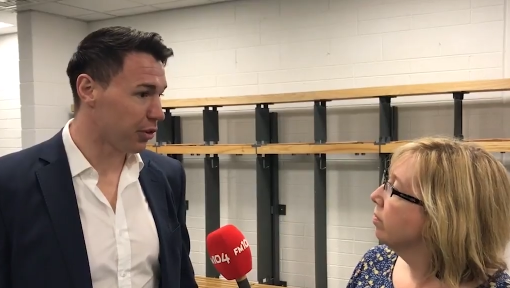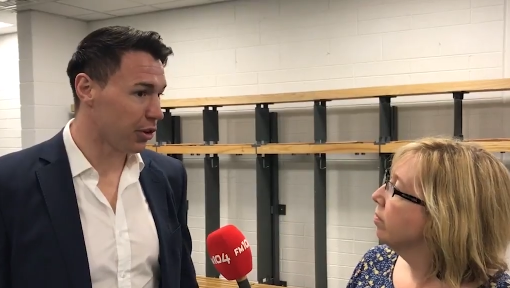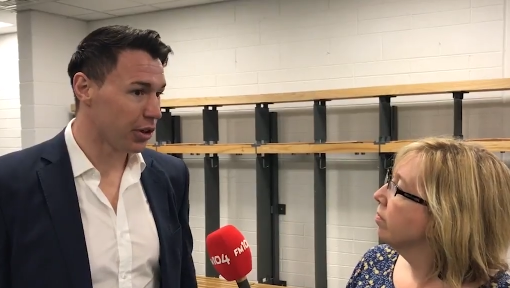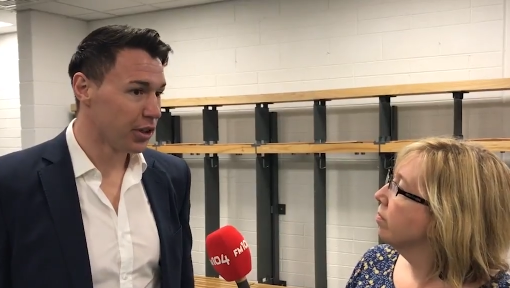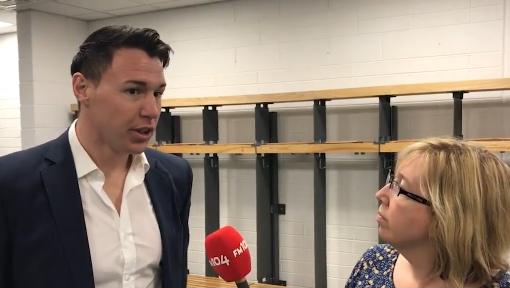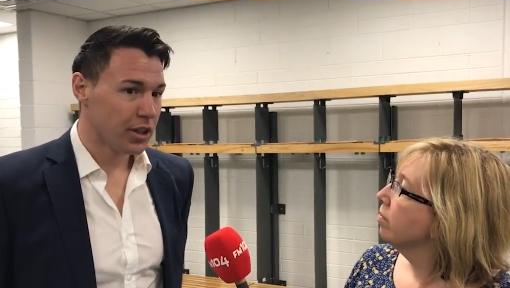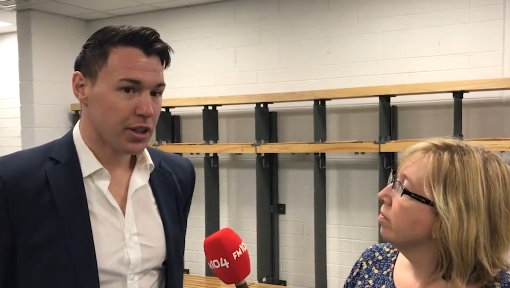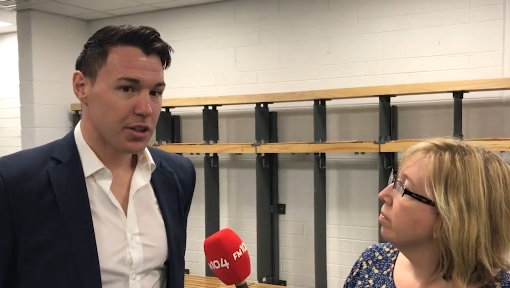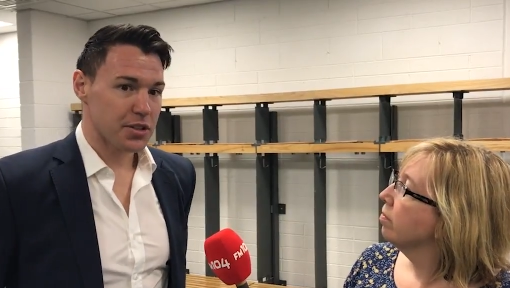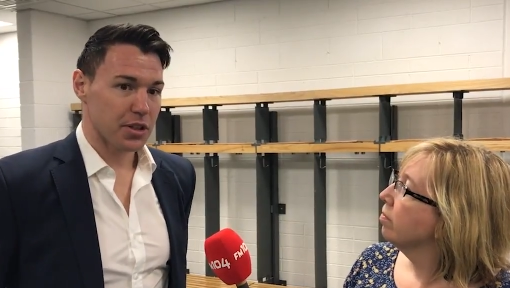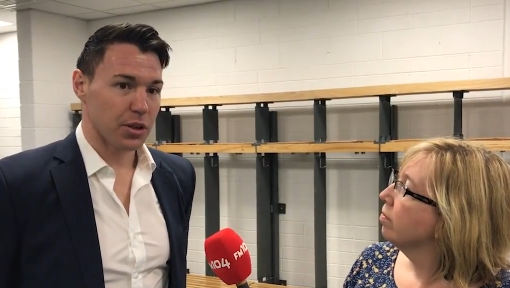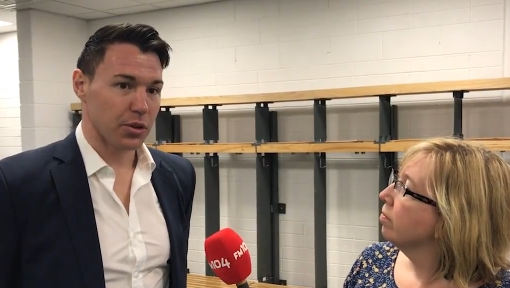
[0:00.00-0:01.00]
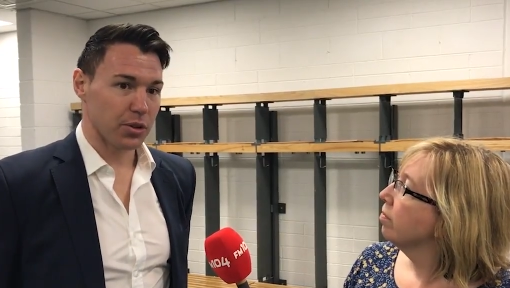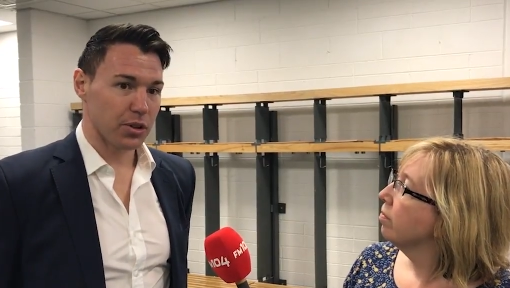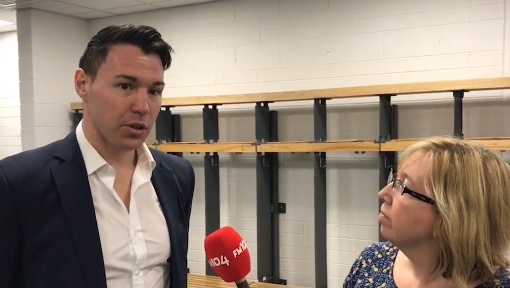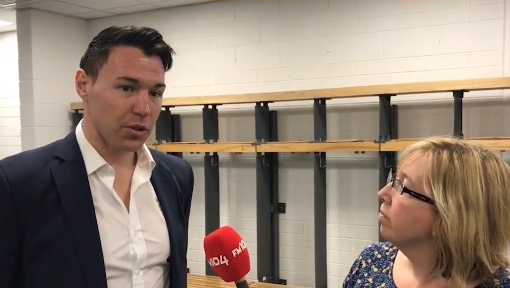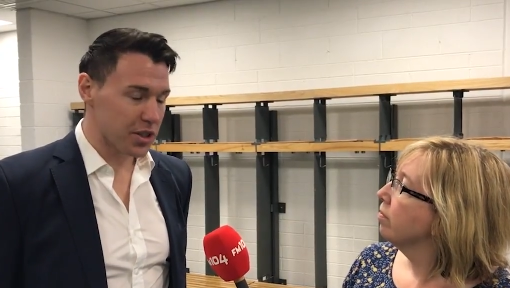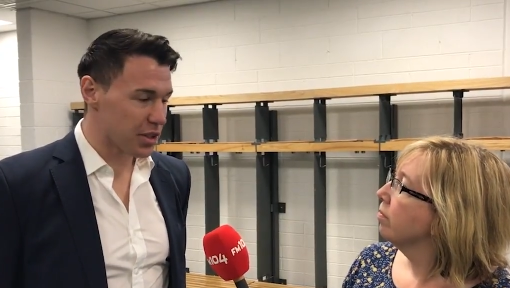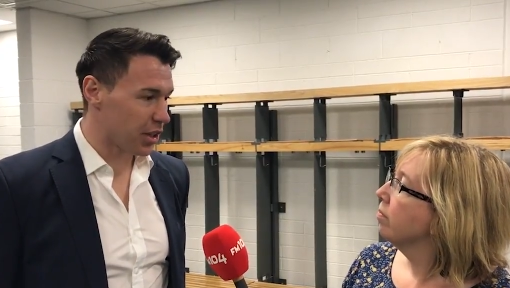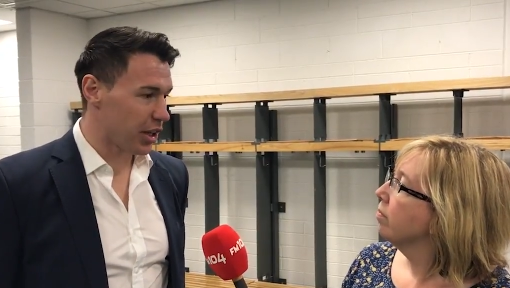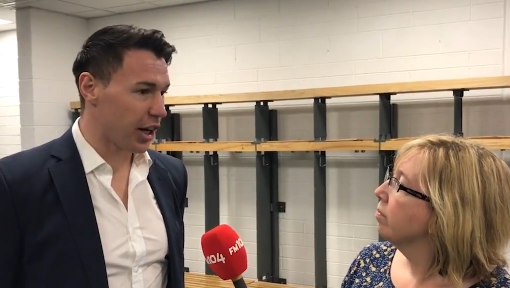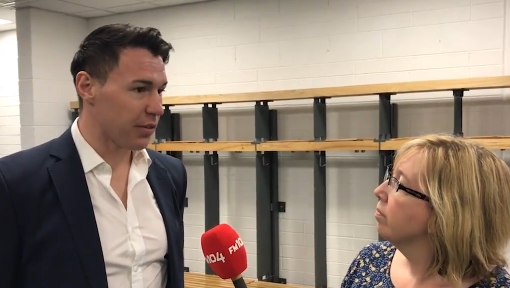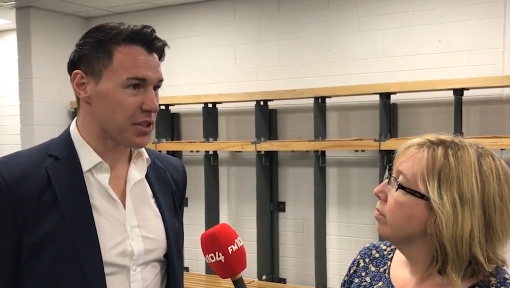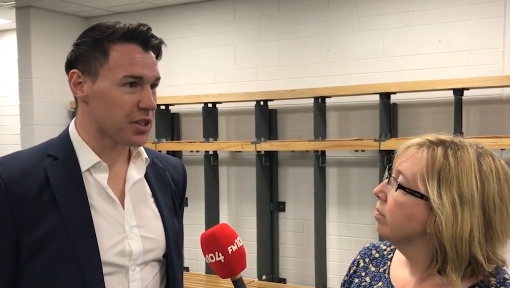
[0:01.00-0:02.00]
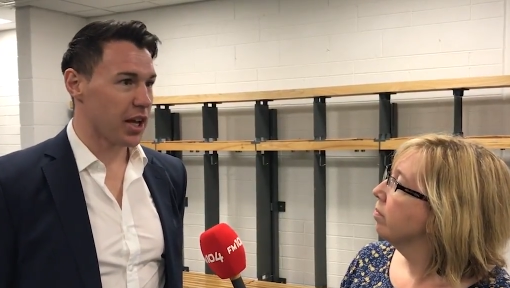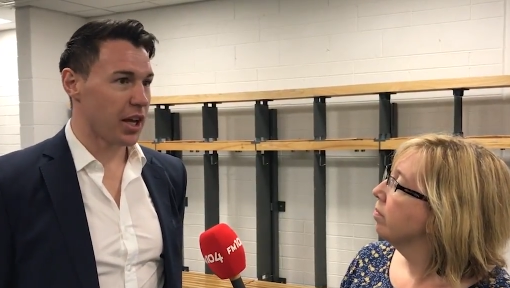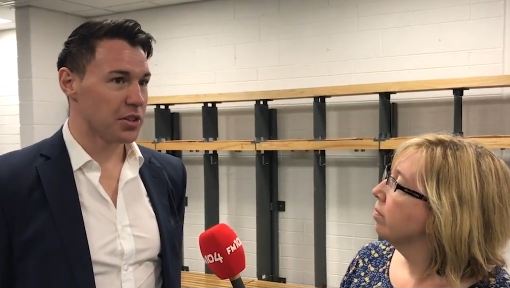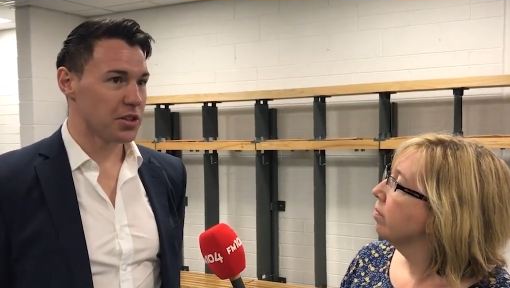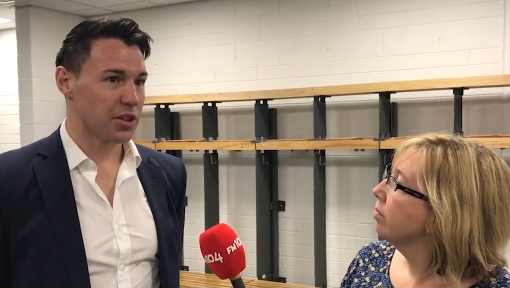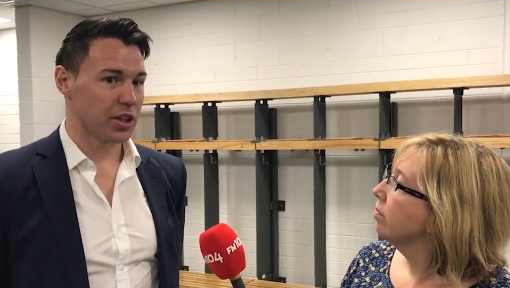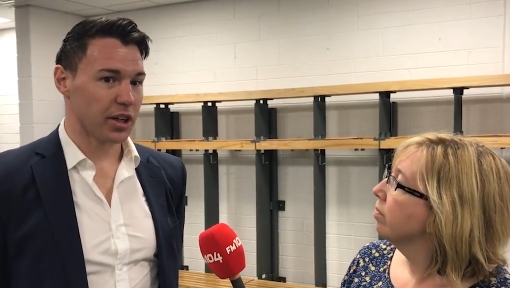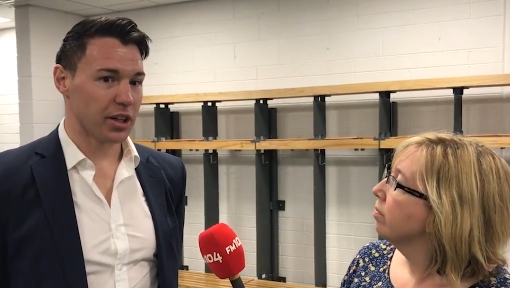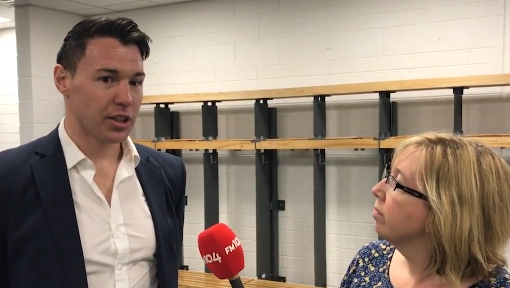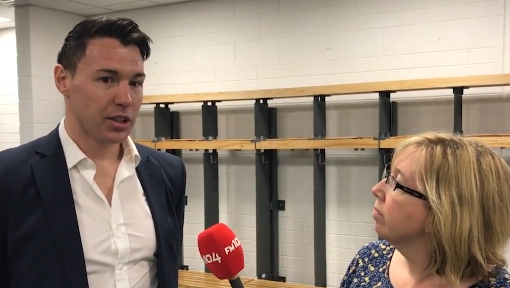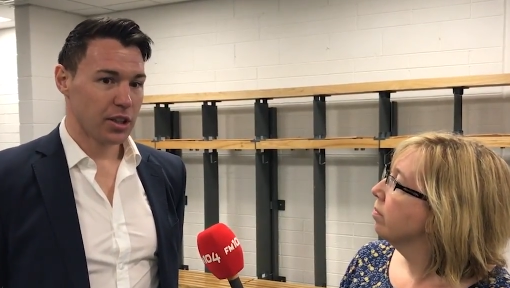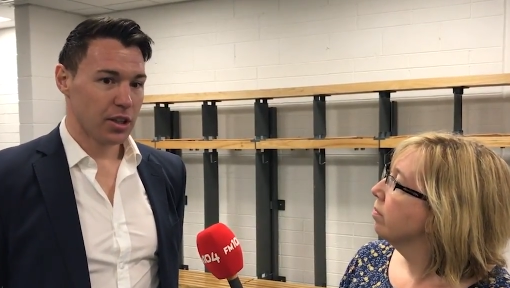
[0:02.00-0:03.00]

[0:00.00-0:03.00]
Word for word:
Speaker 1: for. So there is a nervous tension there,